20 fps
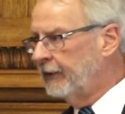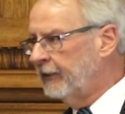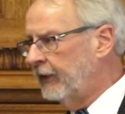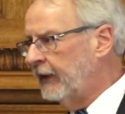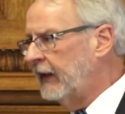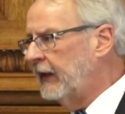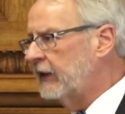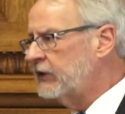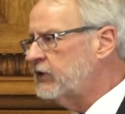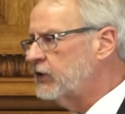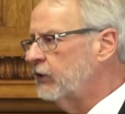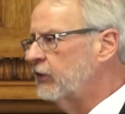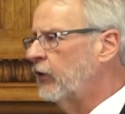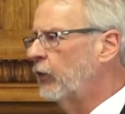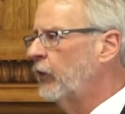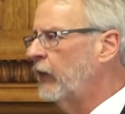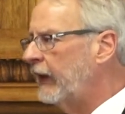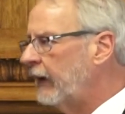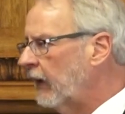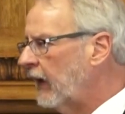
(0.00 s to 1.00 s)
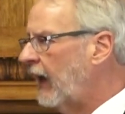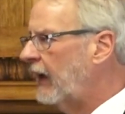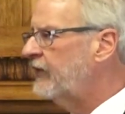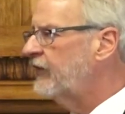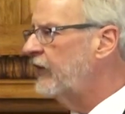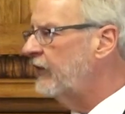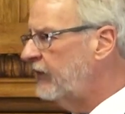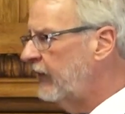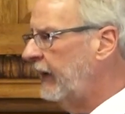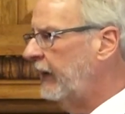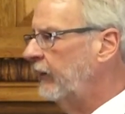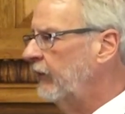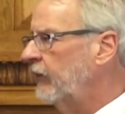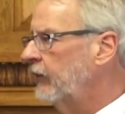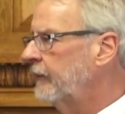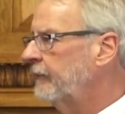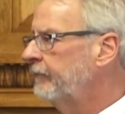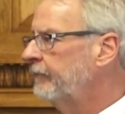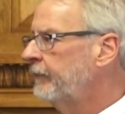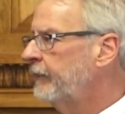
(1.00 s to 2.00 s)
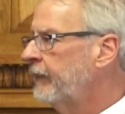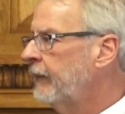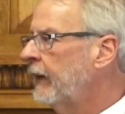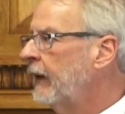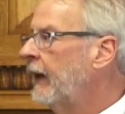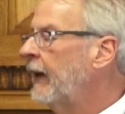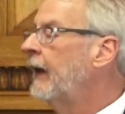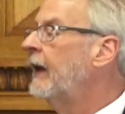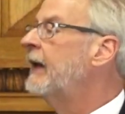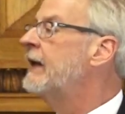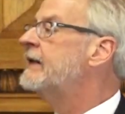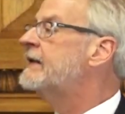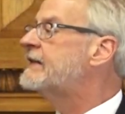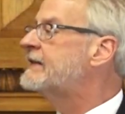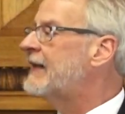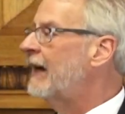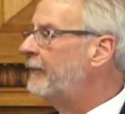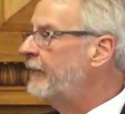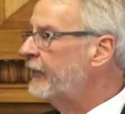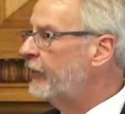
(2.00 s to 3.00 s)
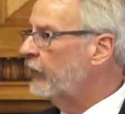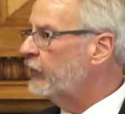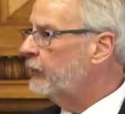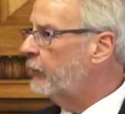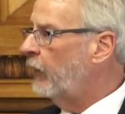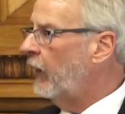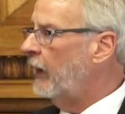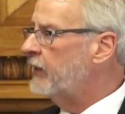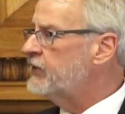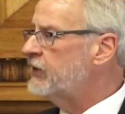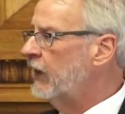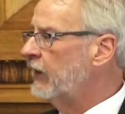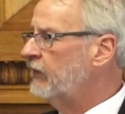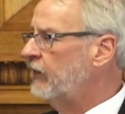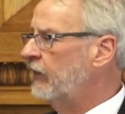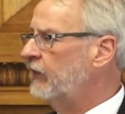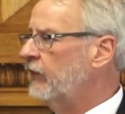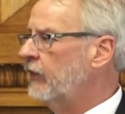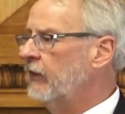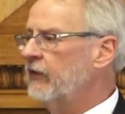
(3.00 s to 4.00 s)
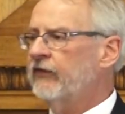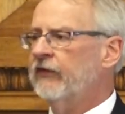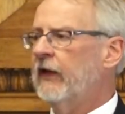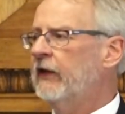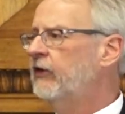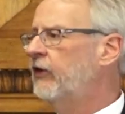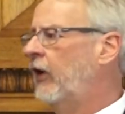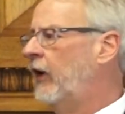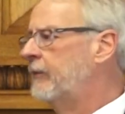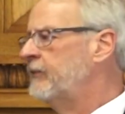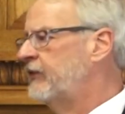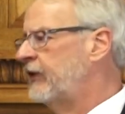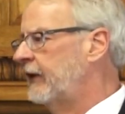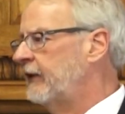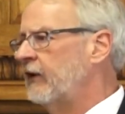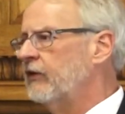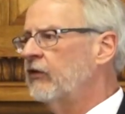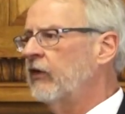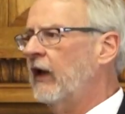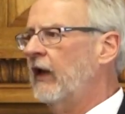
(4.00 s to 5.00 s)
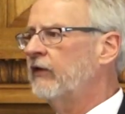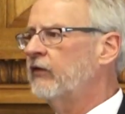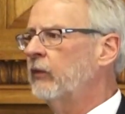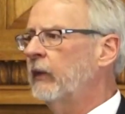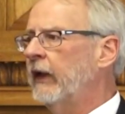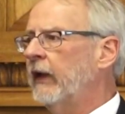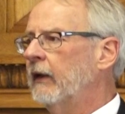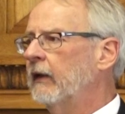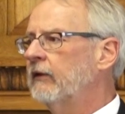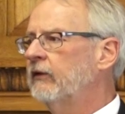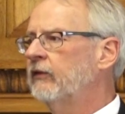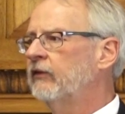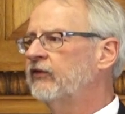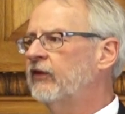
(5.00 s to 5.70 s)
to get you to realize its end. Some of those projects, he's going to say, Tom said this last week,